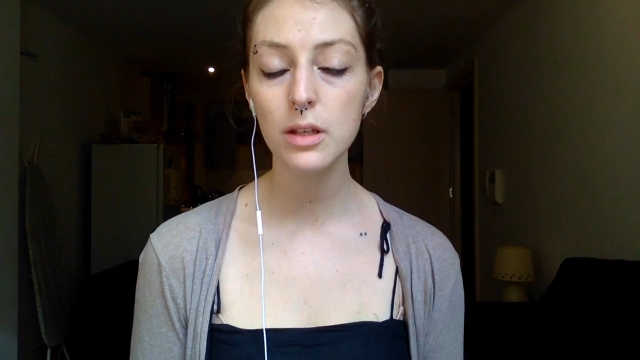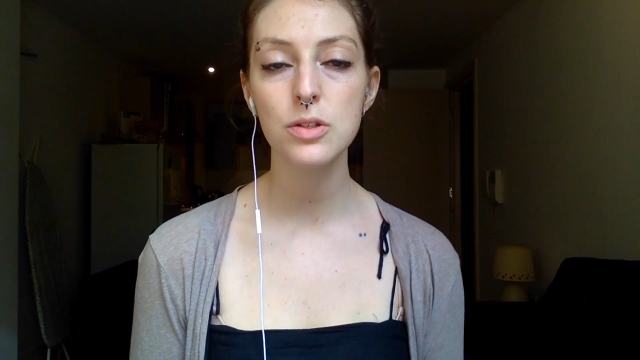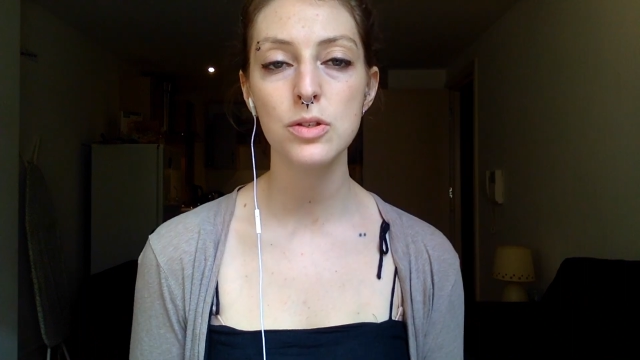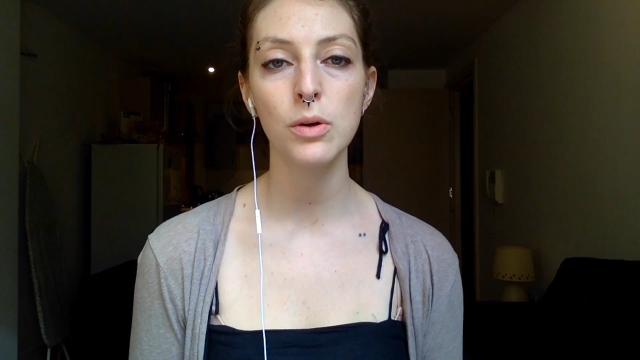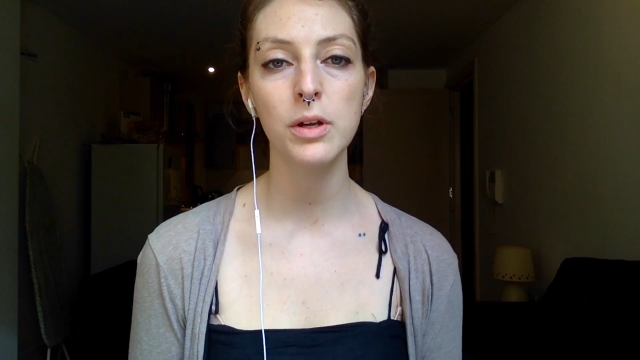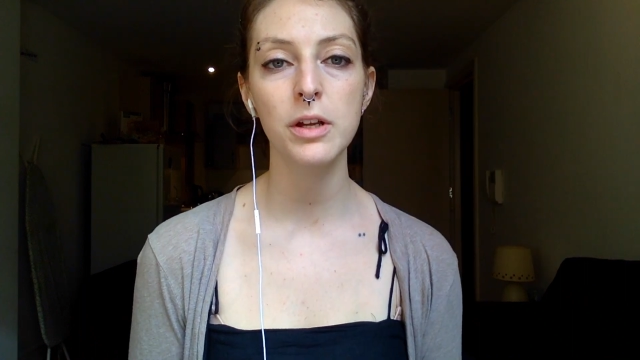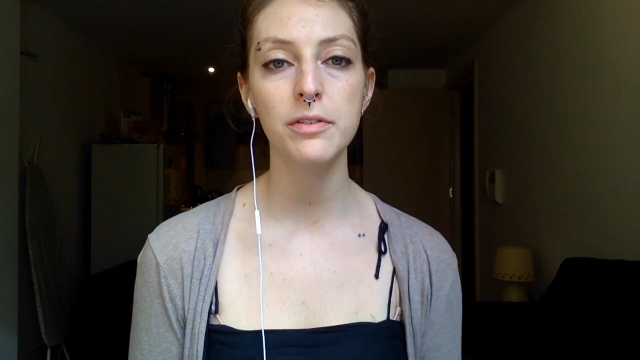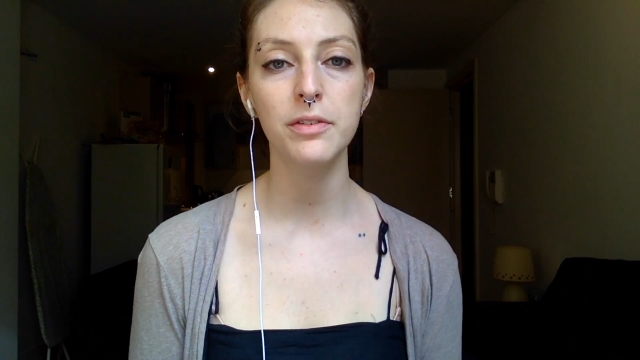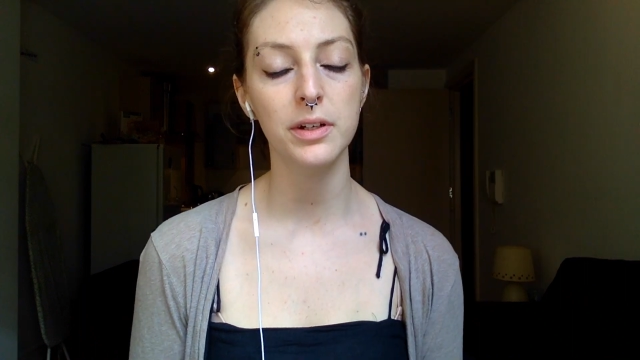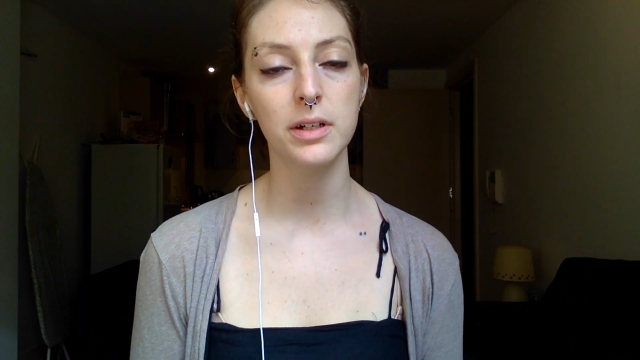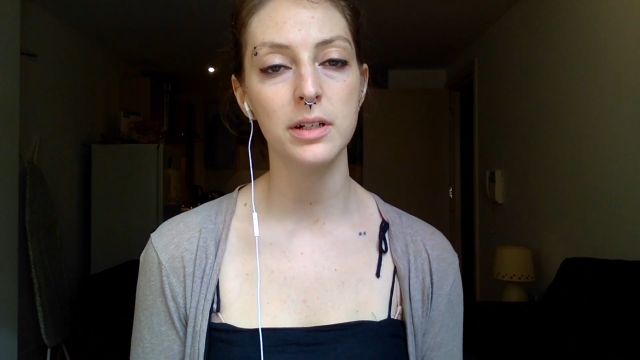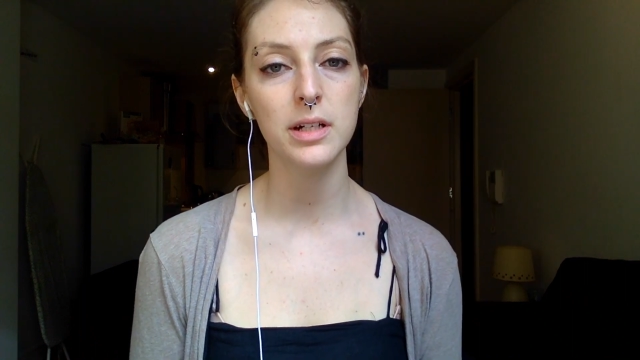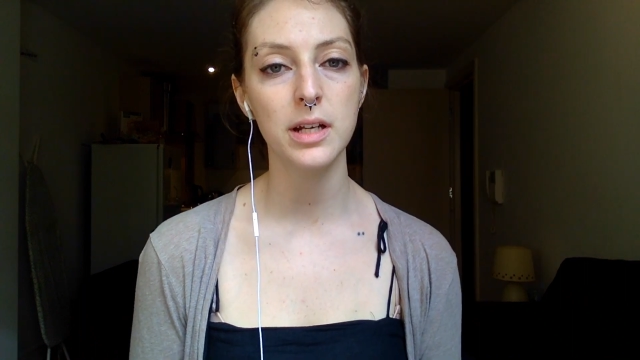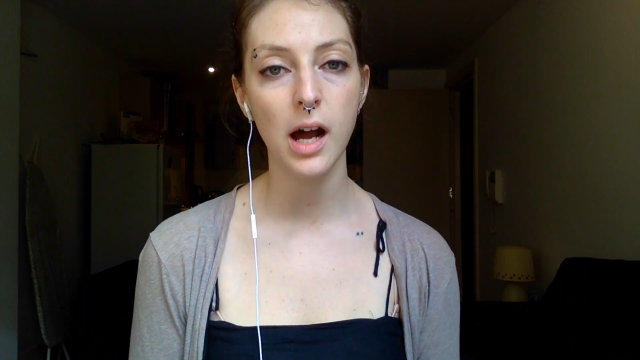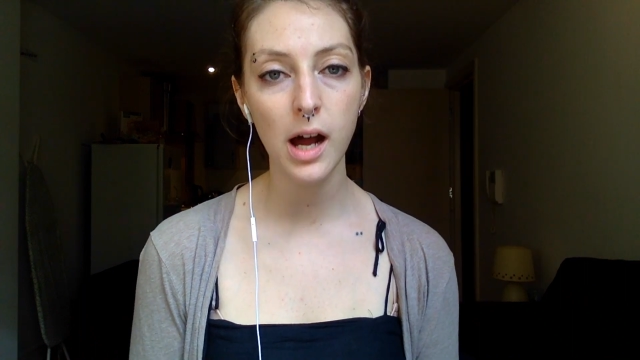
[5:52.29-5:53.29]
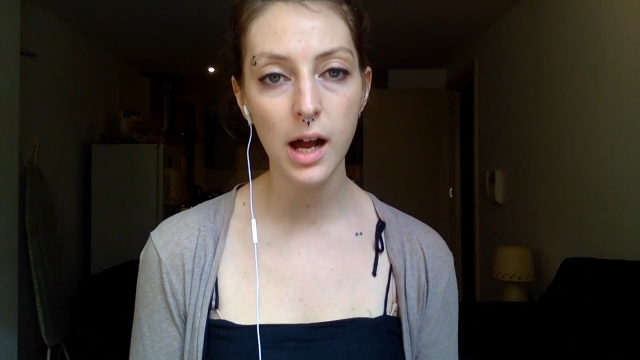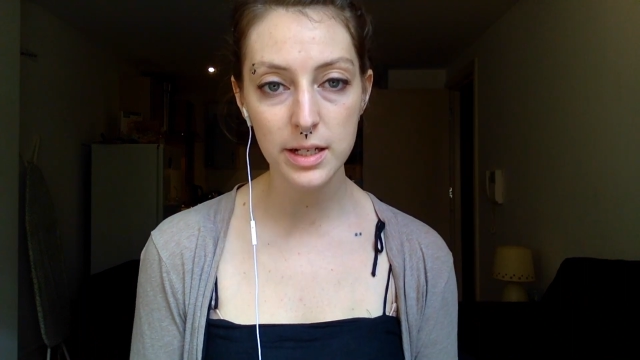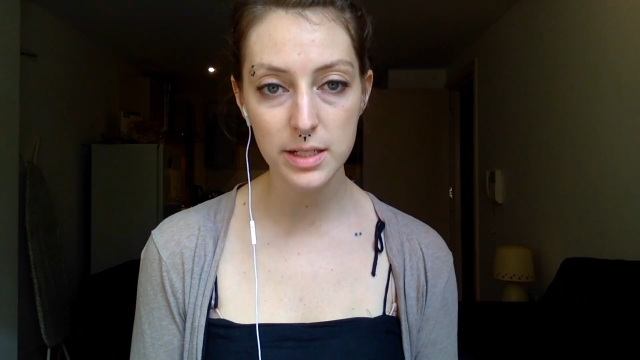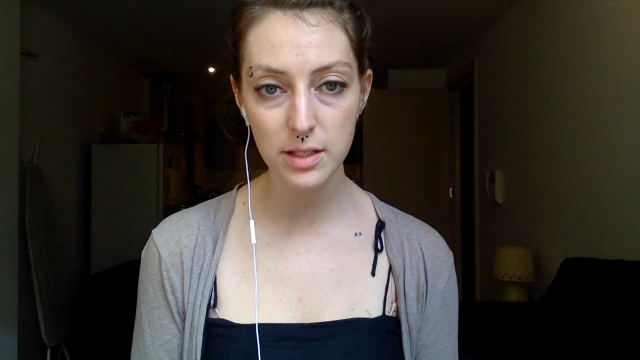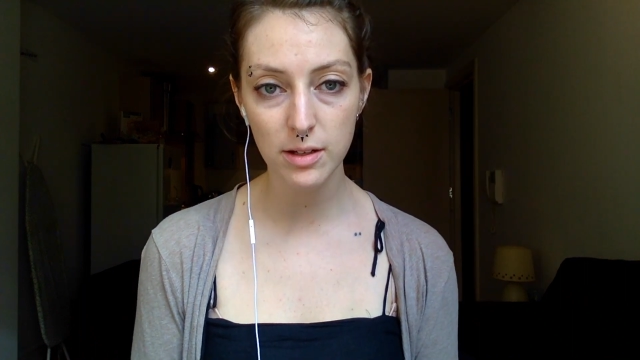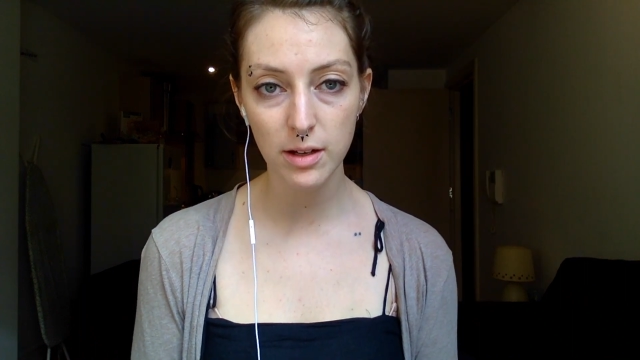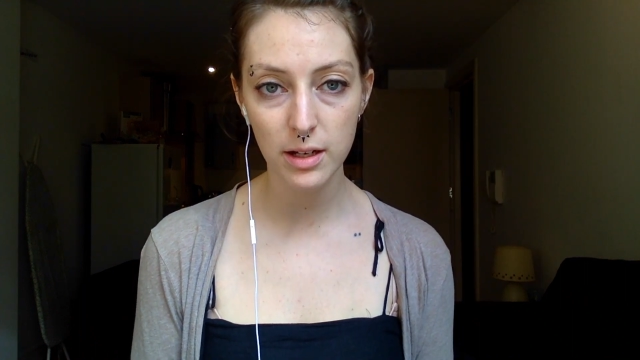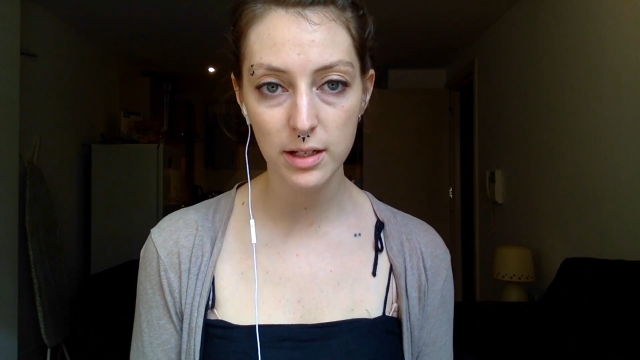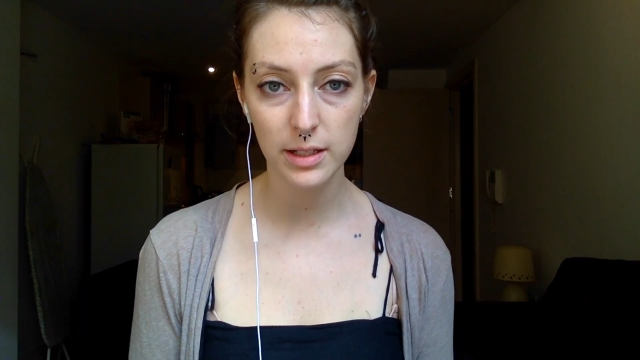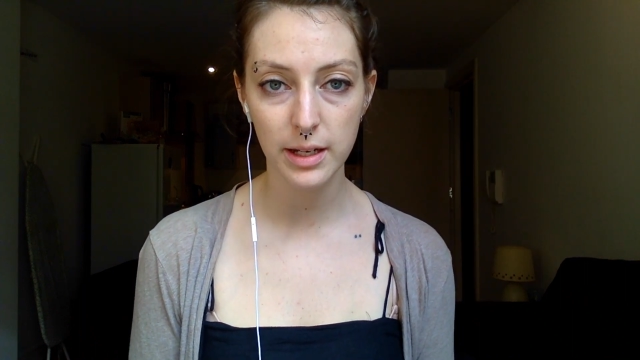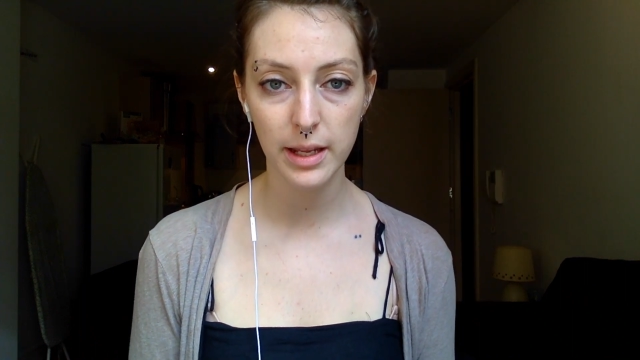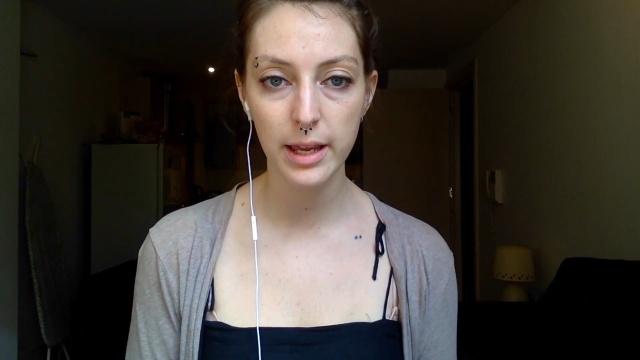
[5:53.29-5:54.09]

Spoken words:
So if you're not on an